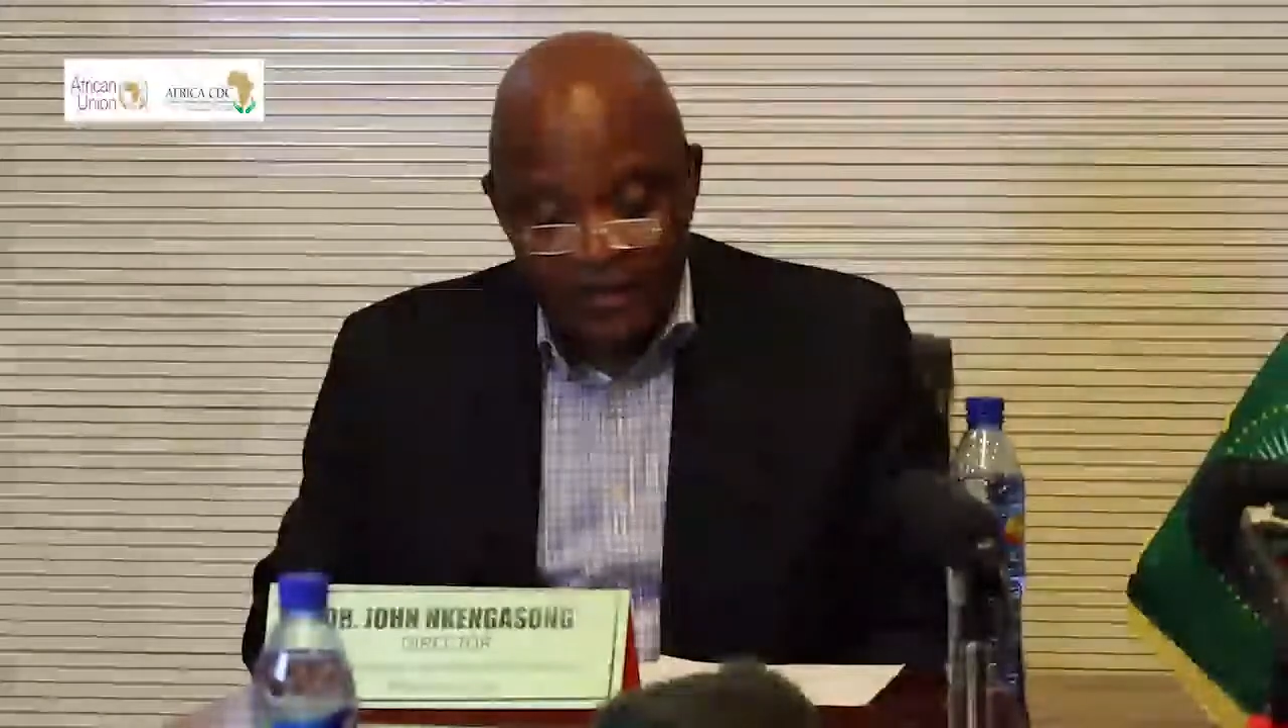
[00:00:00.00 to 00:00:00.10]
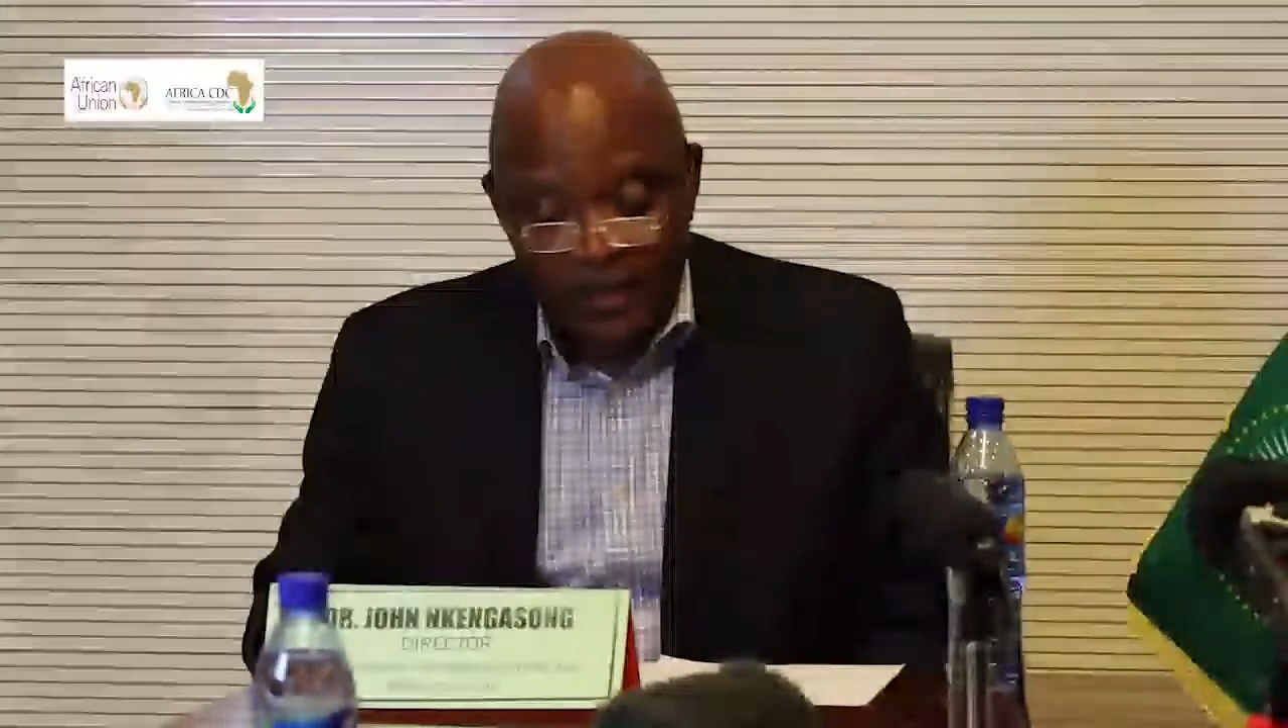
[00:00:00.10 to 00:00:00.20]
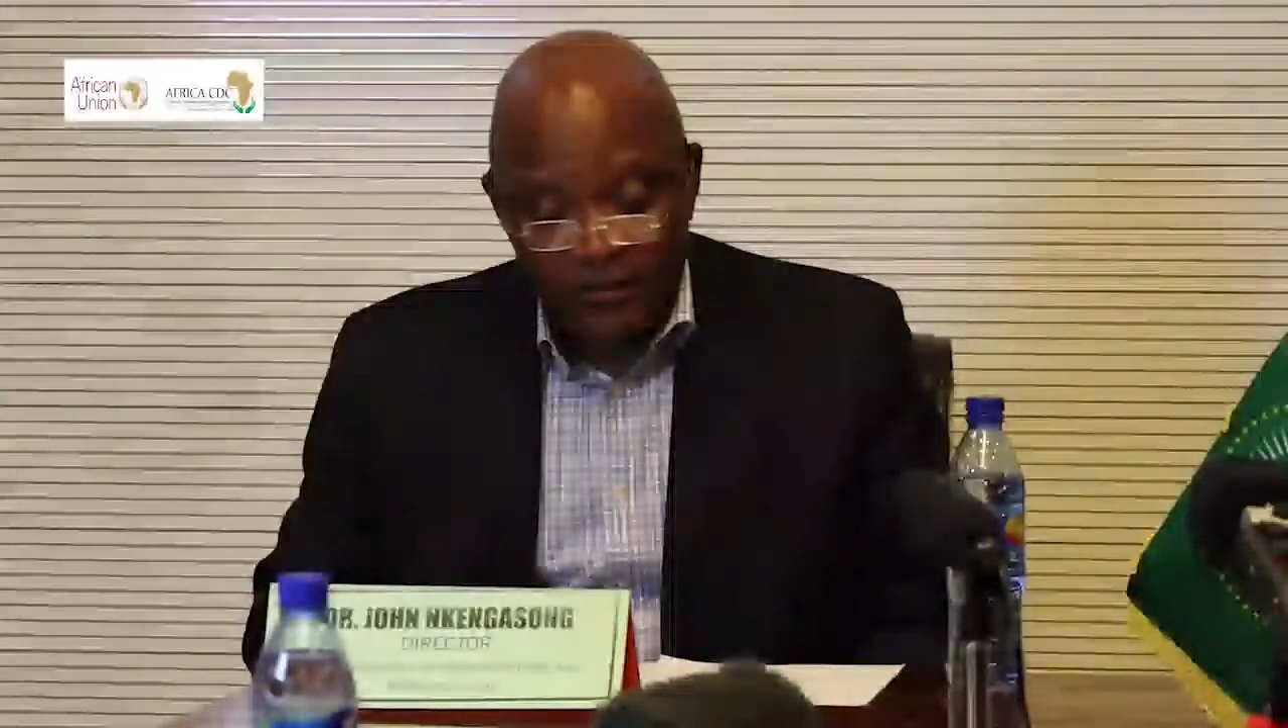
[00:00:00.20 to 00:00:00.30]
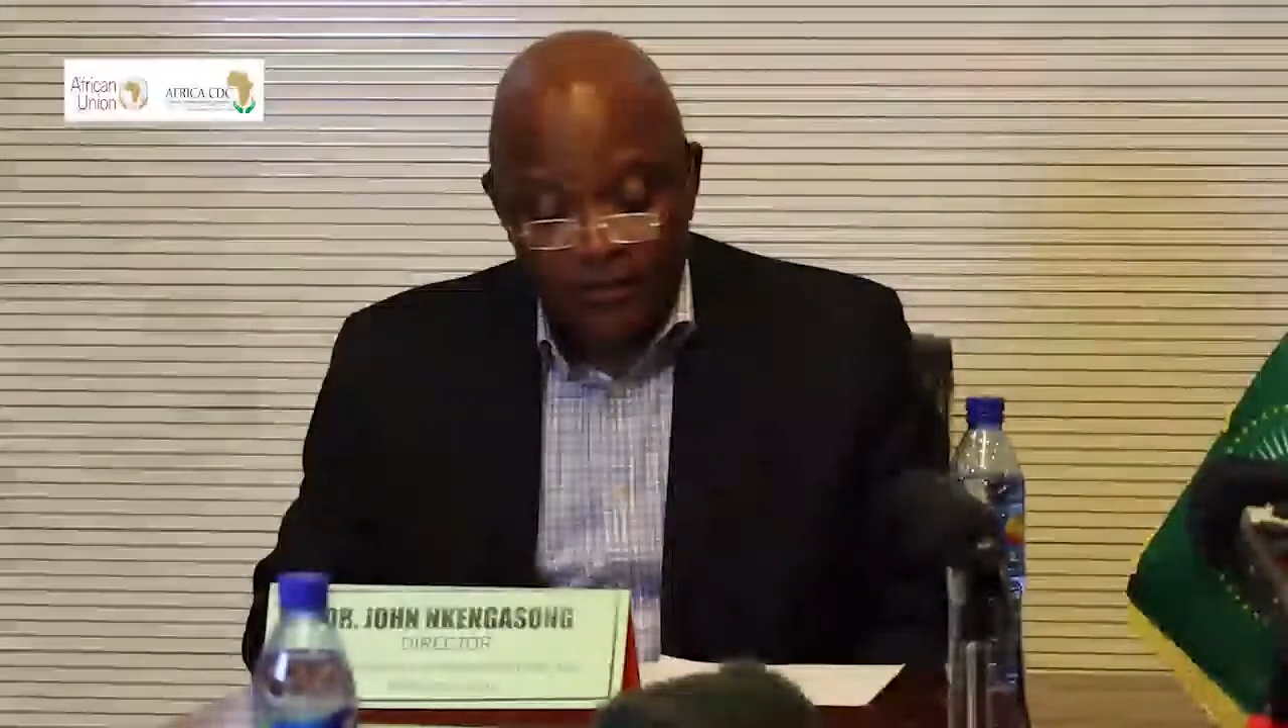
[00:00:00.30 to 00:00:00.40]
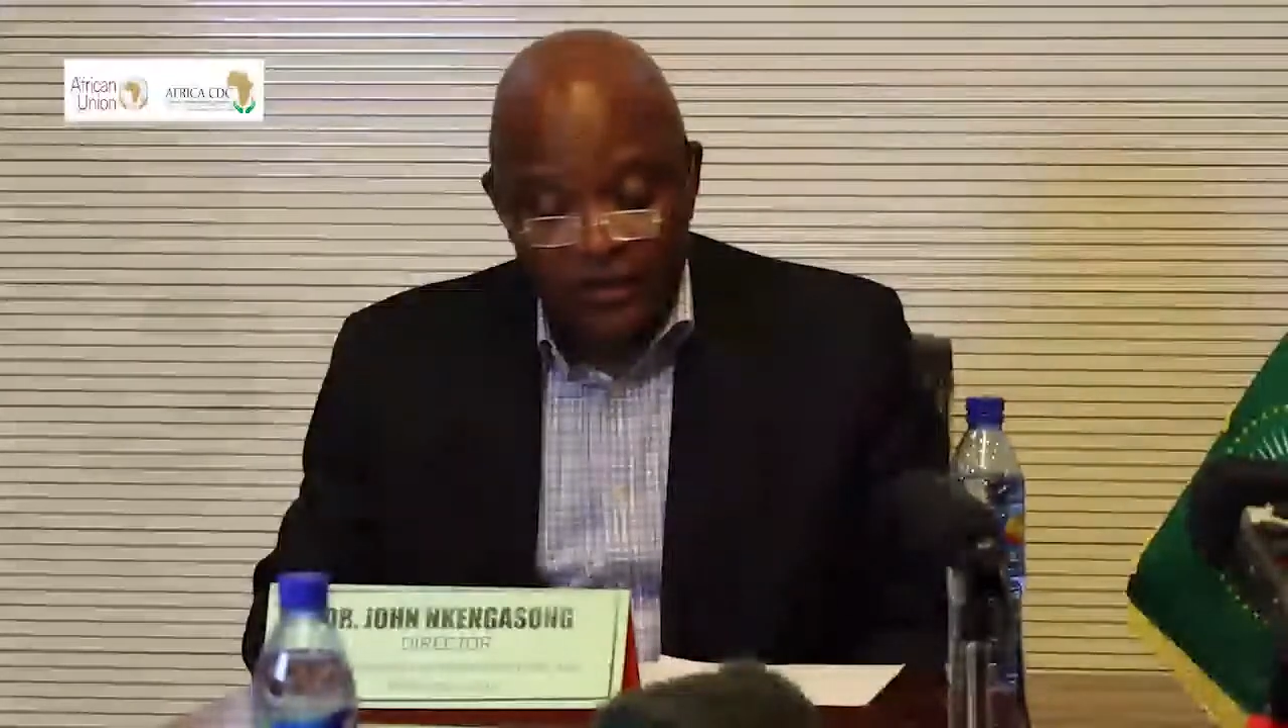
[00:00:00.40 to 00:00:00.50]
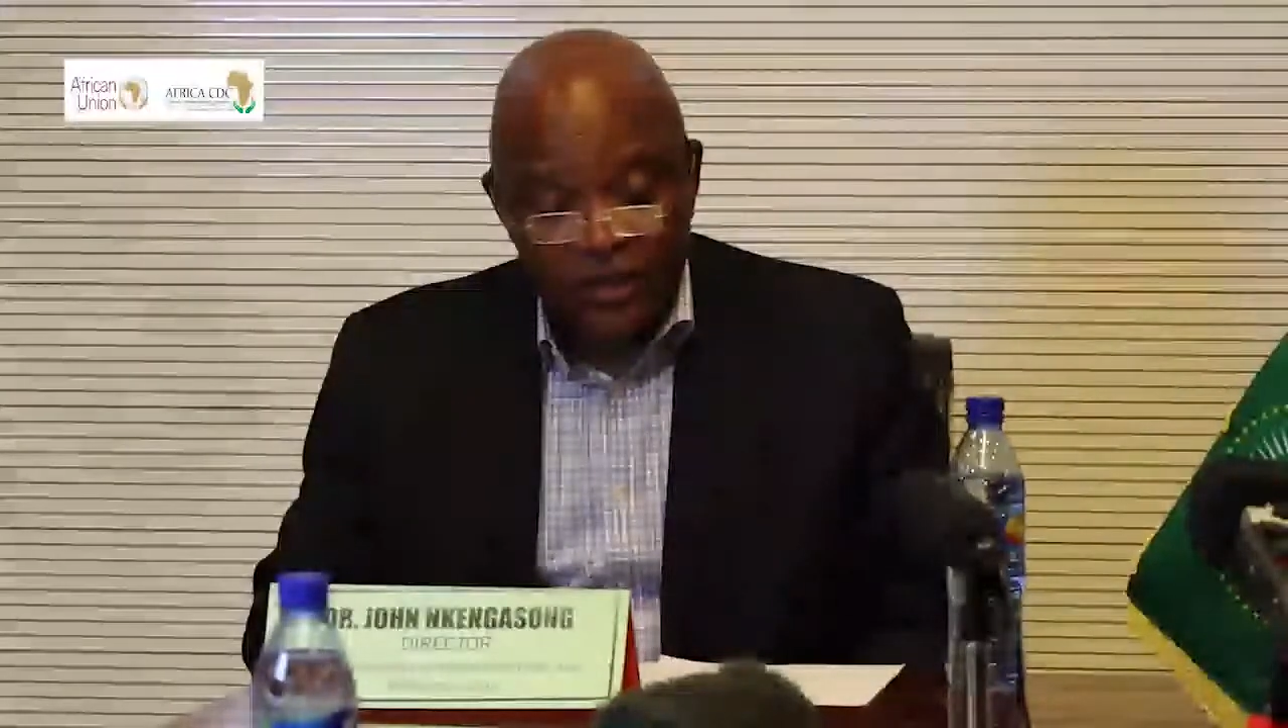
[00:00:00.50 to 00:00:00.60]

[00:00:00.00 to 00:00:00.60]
another